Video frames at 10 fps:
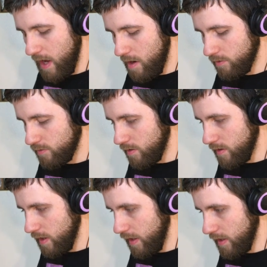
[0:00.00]
on how
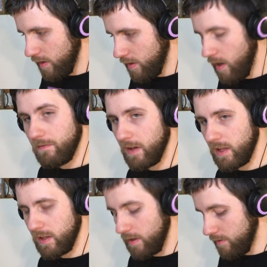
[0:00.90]
strong you like your
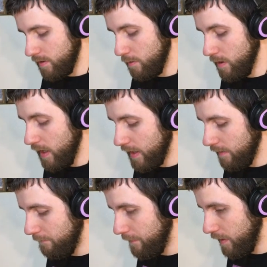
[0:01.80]
coffee at least, we
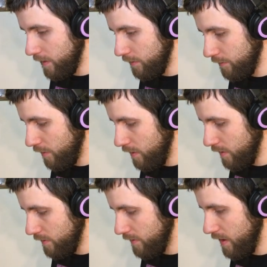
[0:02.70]
like it fairly
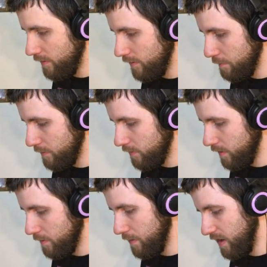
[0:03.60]
strong. Not super
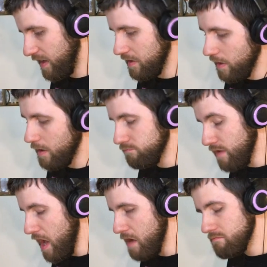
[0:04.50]
strong, but like, you
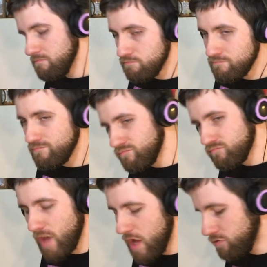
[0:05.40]
know, eh,
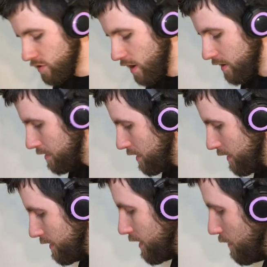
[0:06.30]
kind of strong.